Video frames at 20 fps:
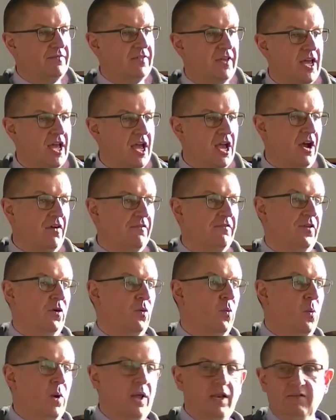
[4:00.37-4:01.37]
of the
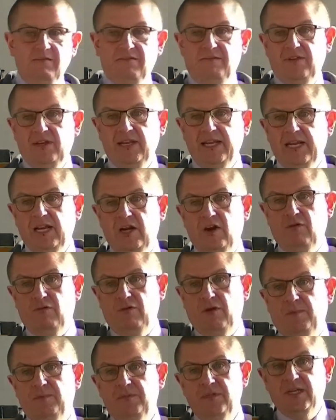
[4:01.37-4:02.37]
willfully
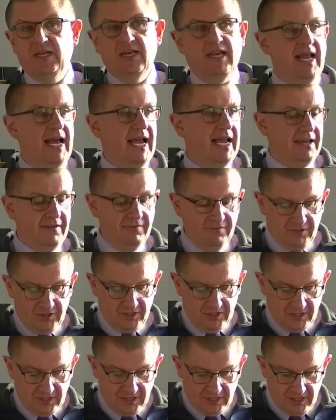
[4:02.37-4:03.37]
corrupted
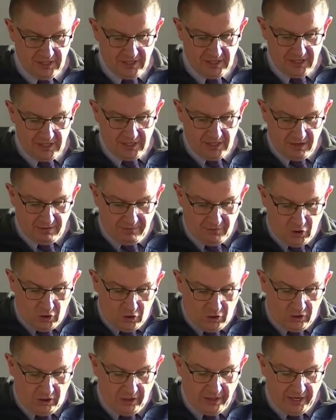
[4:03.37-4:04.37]
lives of
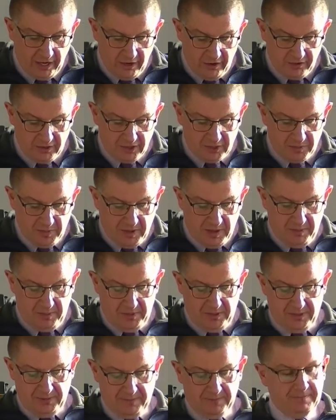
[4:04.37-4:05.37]
all the earth's
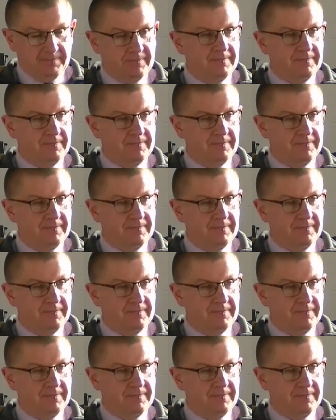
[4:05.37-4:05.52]
people.